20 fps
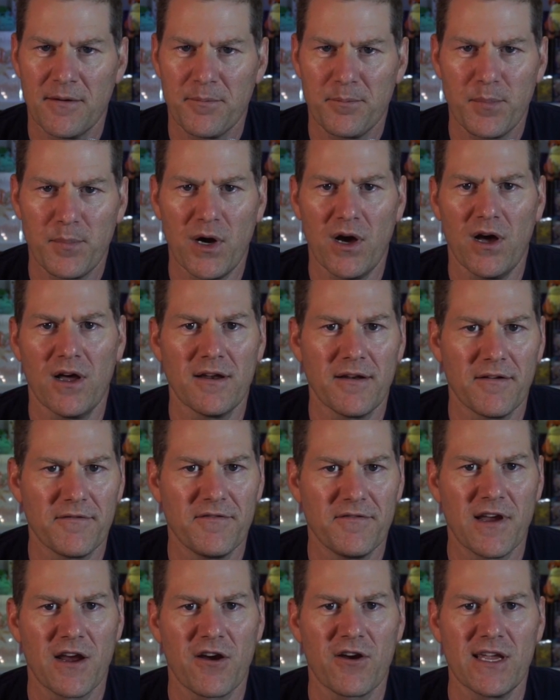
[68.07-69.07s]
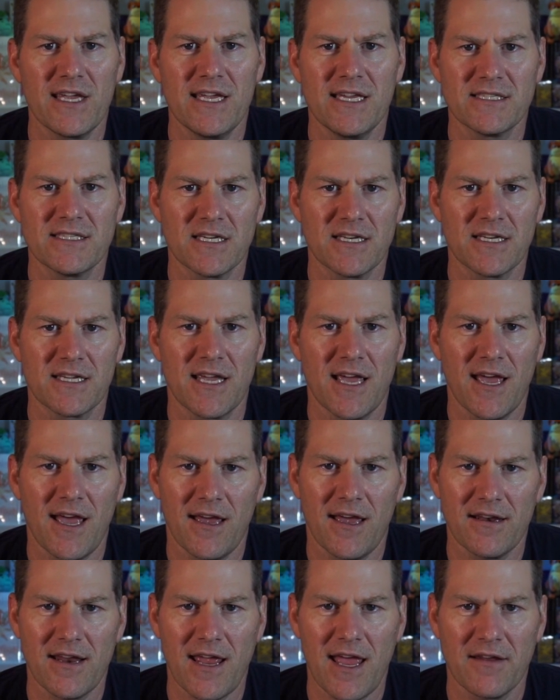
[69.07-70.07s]
but very easy to
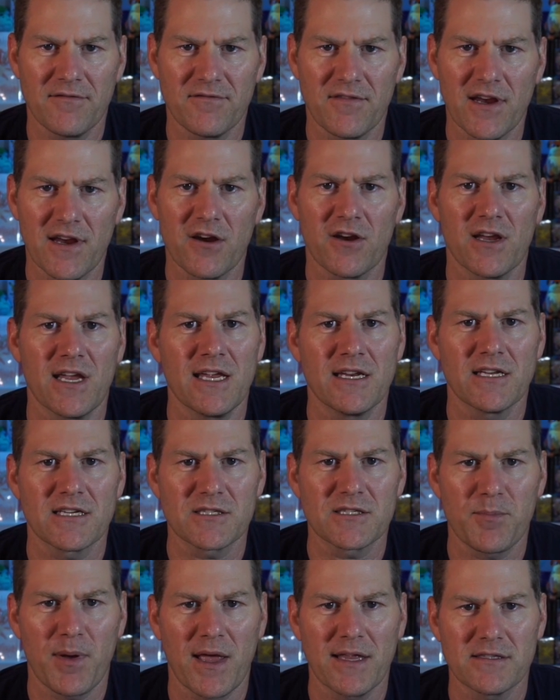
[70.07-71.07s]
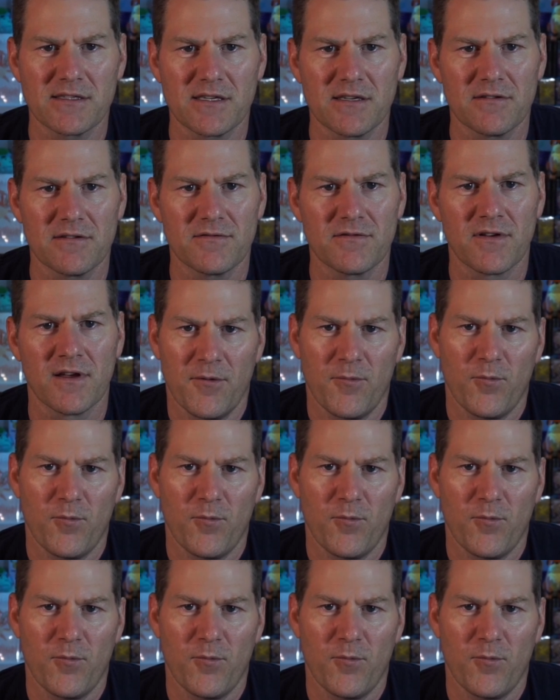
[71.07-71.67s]
get and very inexpensive.